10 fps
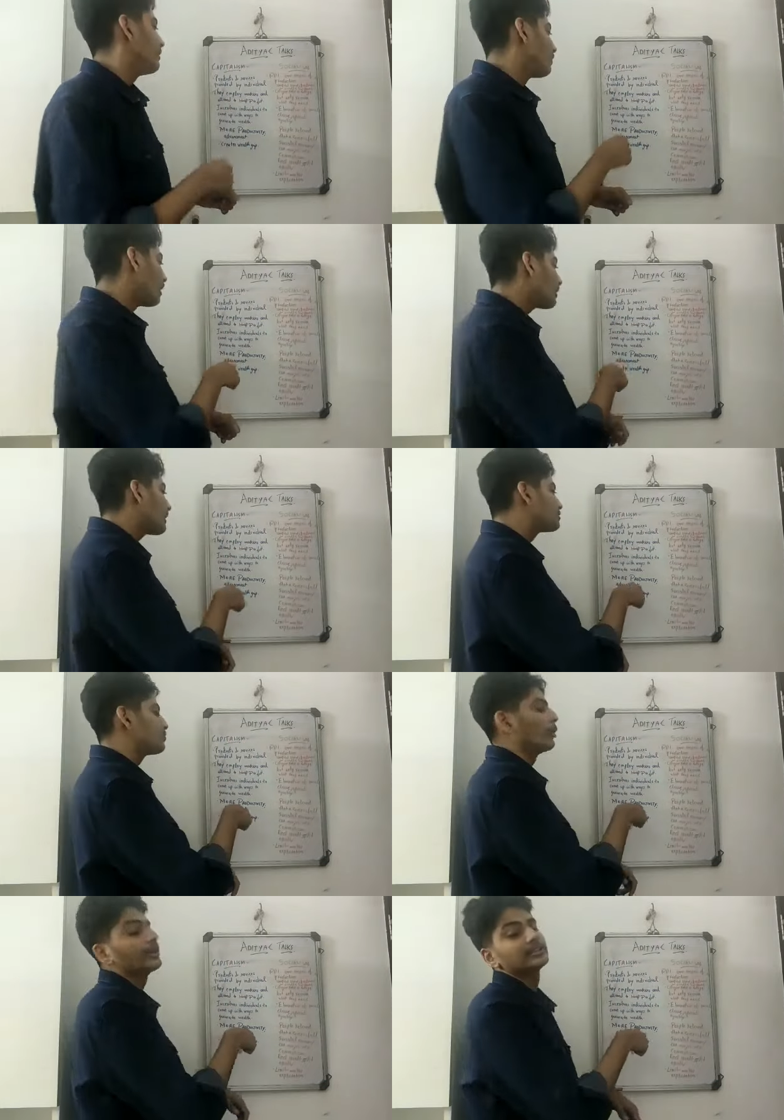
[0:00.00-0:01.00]
Worker
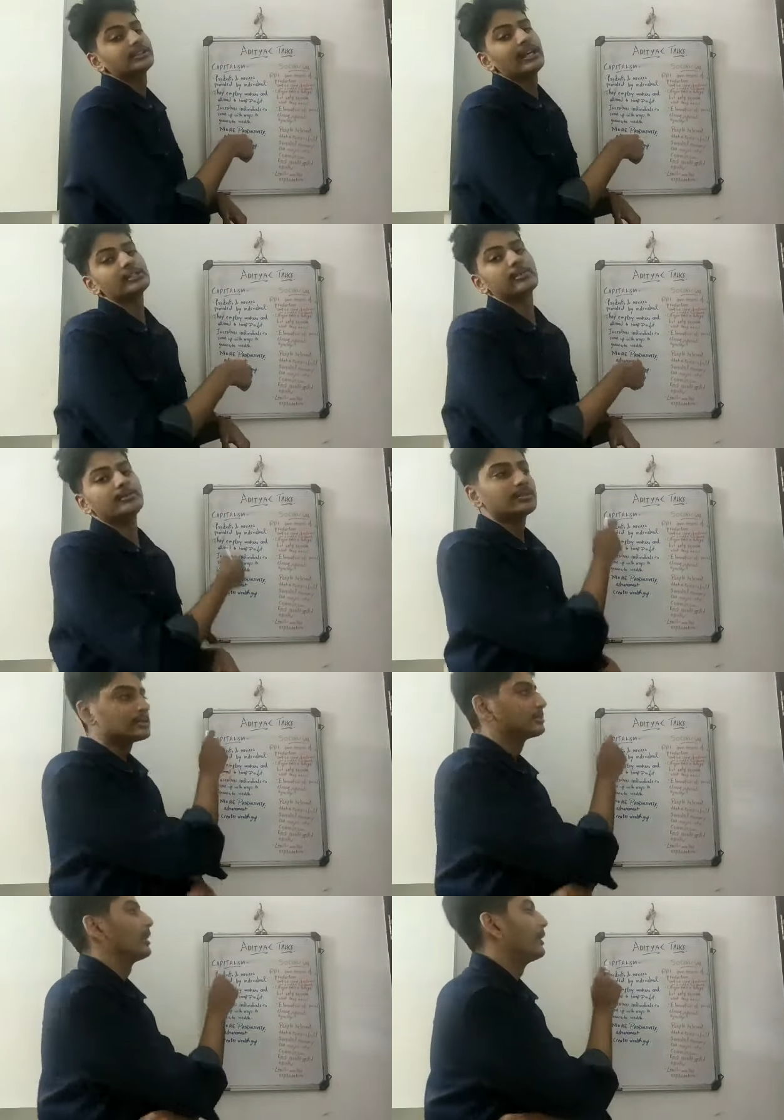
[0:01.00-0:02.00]
exploitation takes place, which
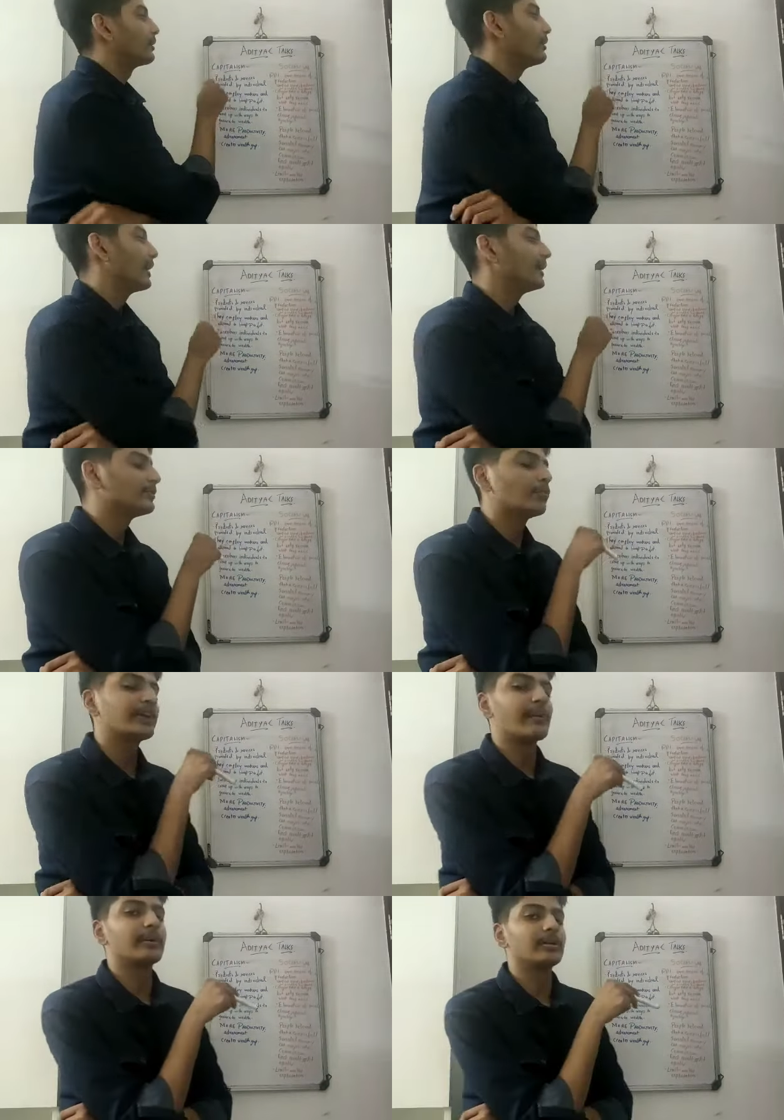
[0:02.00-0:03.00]
is another negative of
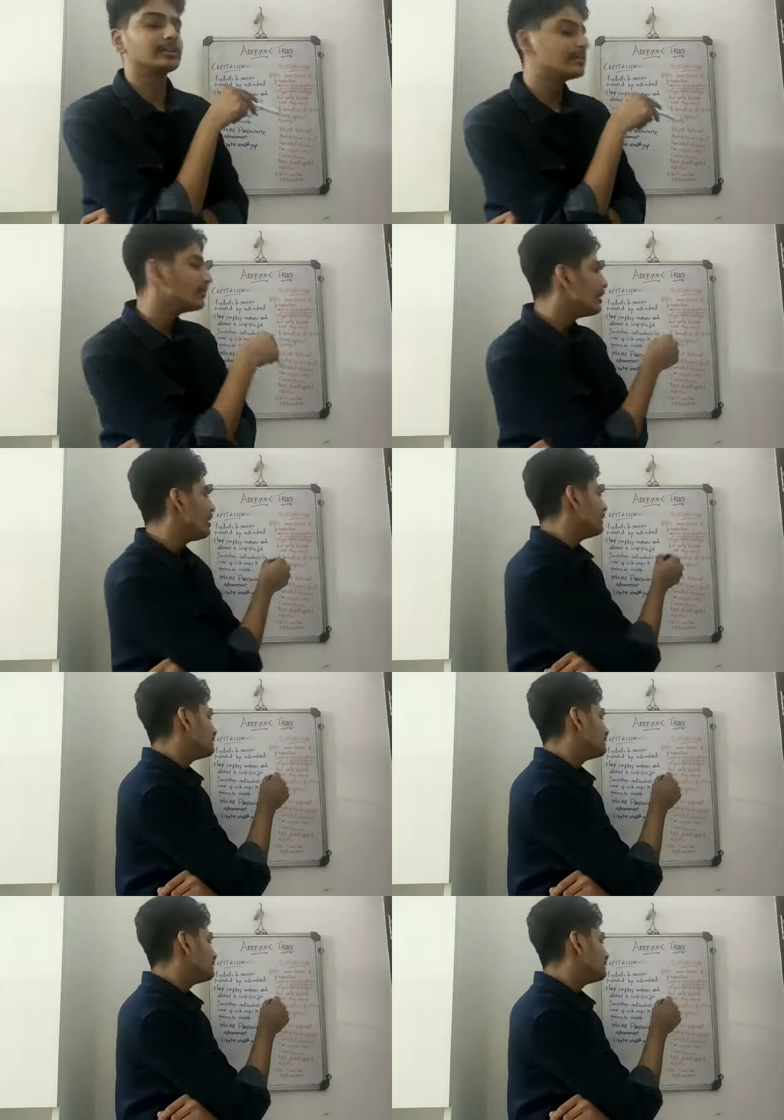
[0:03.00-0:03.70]
capitalism.